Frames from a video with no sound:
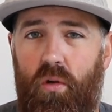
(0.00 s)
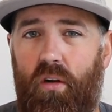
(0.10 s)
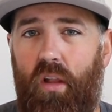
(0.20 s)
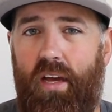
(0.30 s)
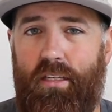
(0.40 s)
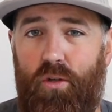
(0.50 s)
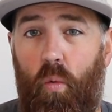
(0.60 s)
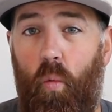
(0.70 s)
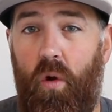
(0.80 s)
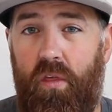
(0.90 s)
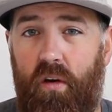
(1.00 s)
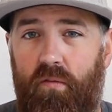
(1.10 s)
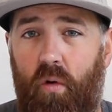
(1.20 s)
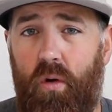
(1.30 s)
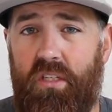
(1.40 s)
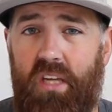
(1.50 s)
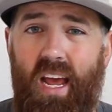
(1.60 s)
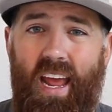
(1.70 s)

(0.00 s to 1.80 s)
your lights with your voice